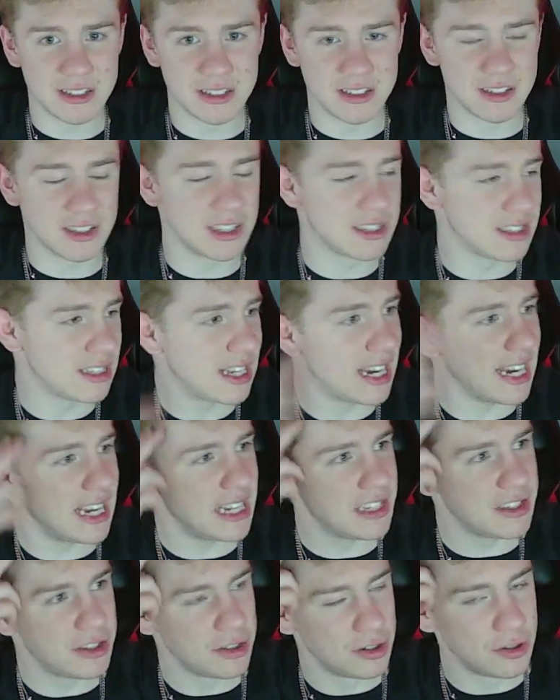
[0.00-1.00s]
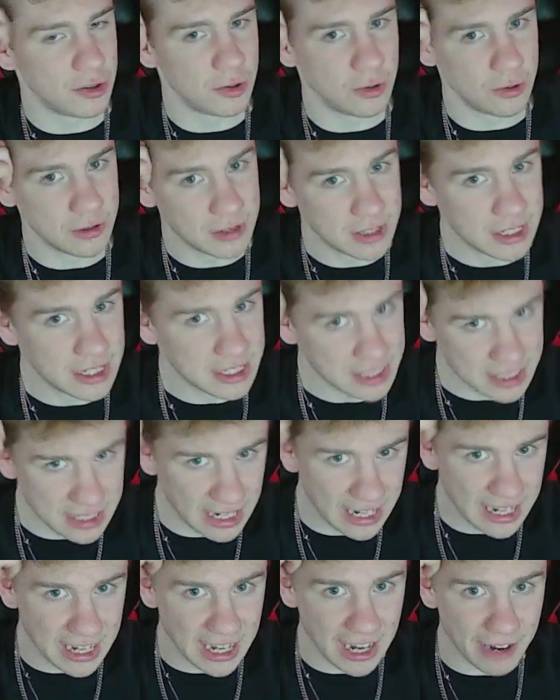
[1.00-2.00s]
decide to
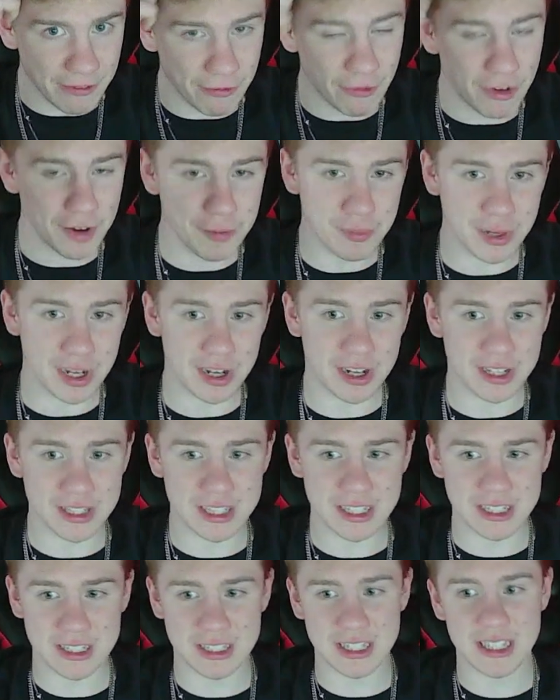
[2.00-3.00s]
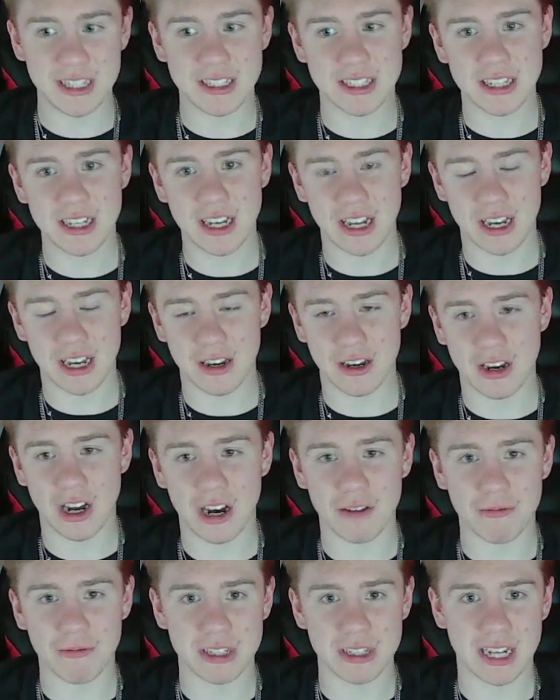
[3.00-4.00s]
stay in F1 beyond this season and
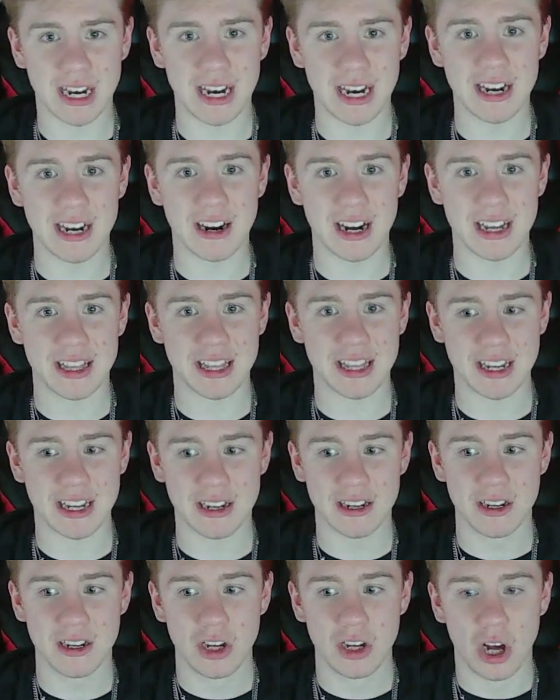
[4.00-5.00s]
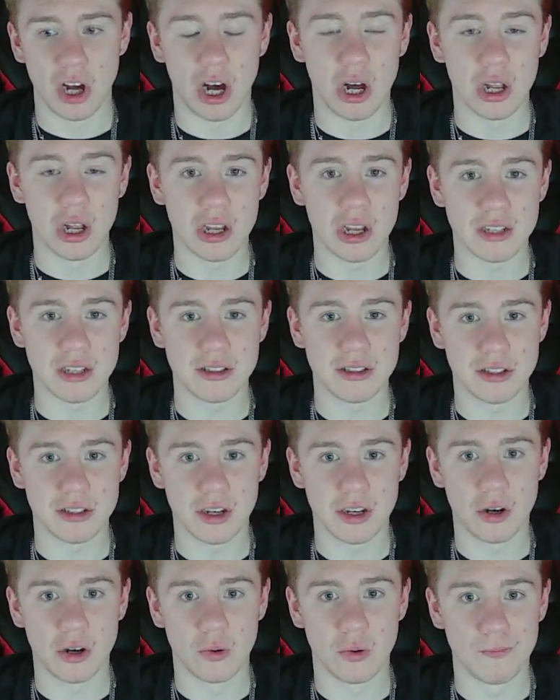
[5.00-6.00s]
not retire, I think
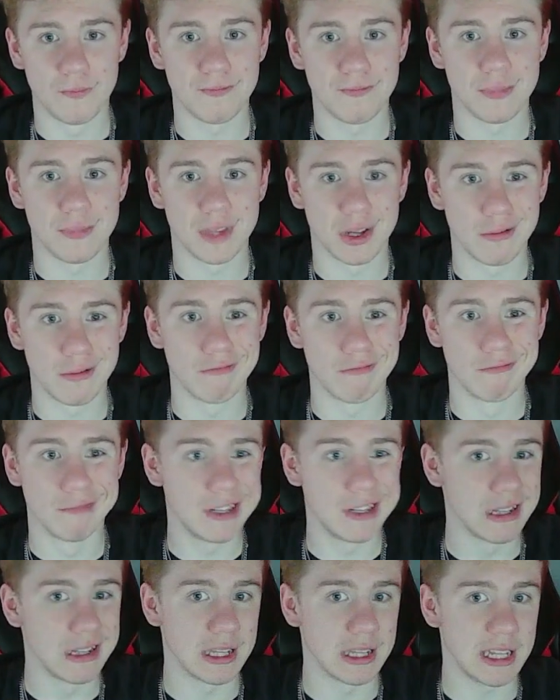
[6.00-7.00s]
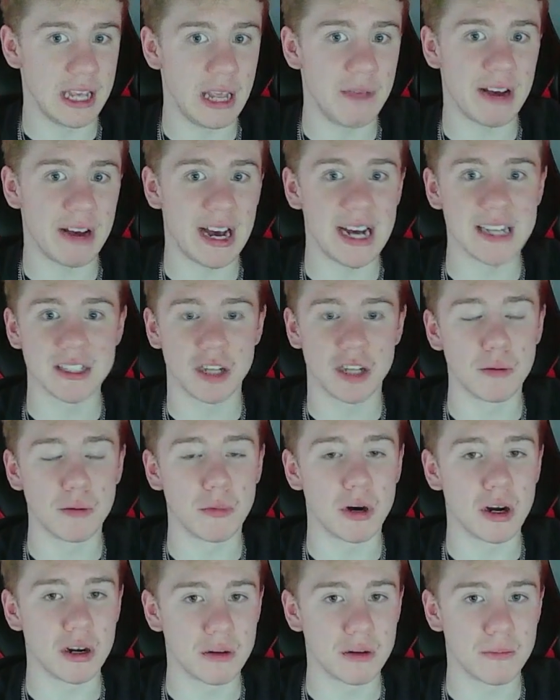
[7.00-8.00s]
Alonso will leave Aston
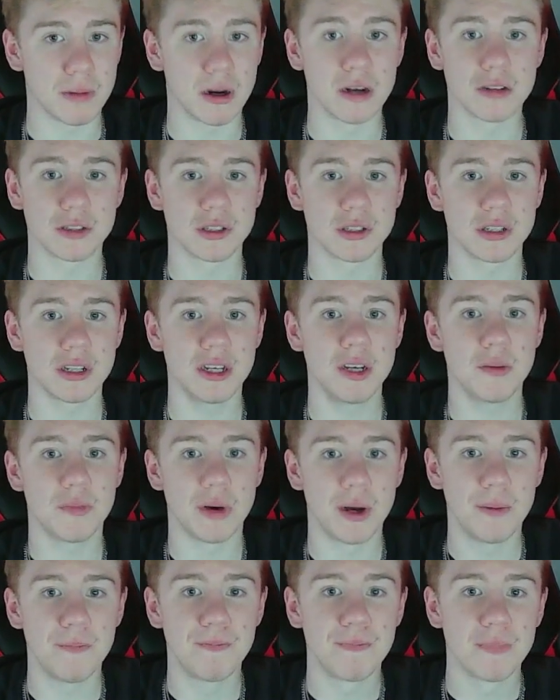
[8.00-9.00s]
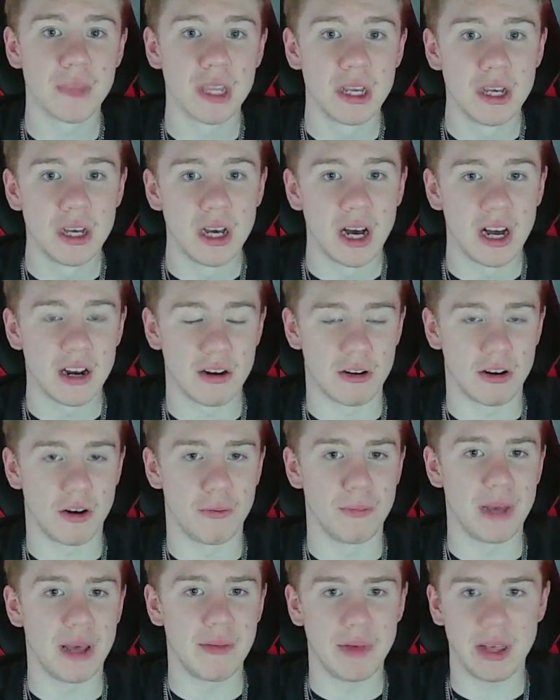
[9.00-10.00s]
Martin personally, but I don't know,
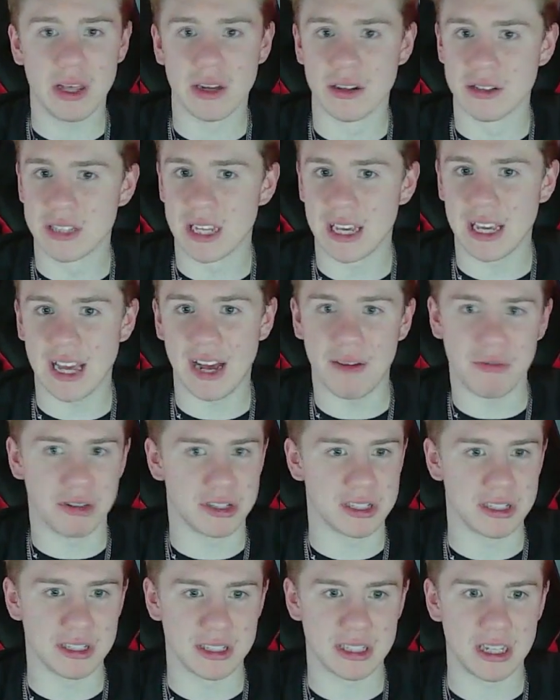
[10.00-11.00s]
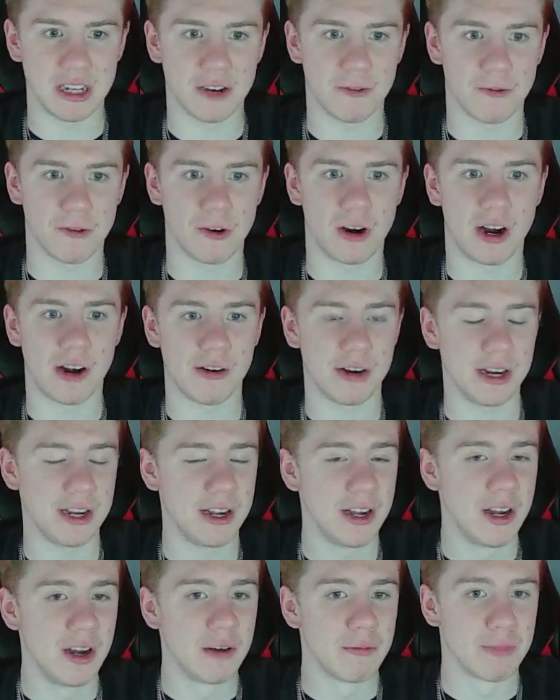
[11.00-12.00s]
maybe he'll take Hamilton's seat at Ferrari.
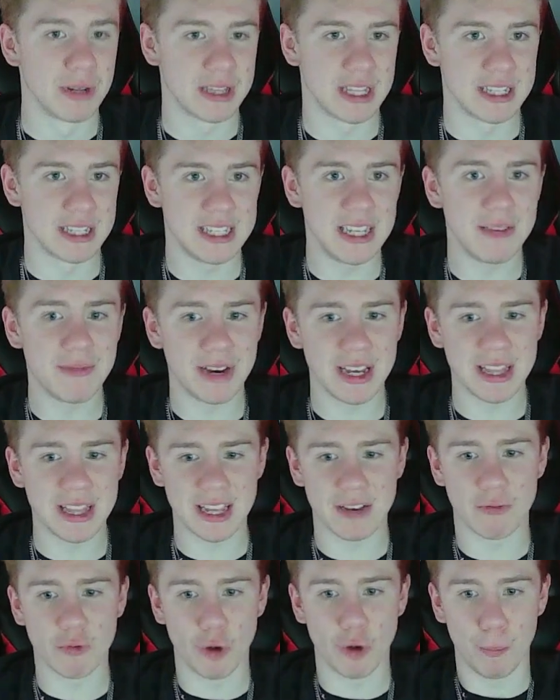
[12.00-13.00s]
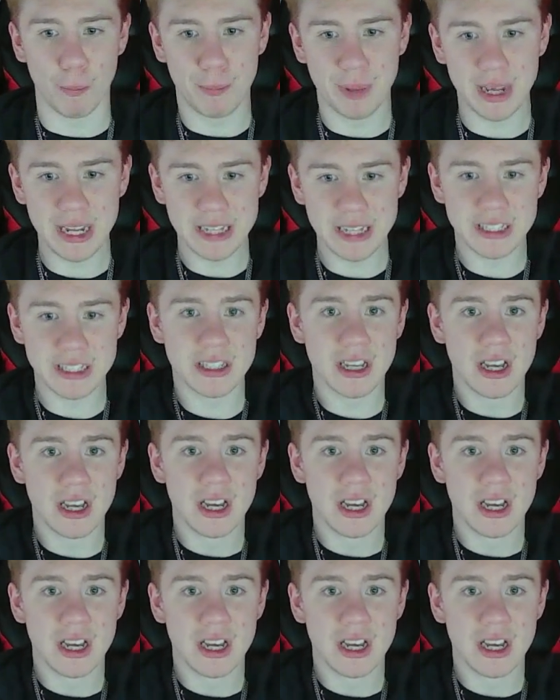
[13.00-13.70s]
But the team I think will beat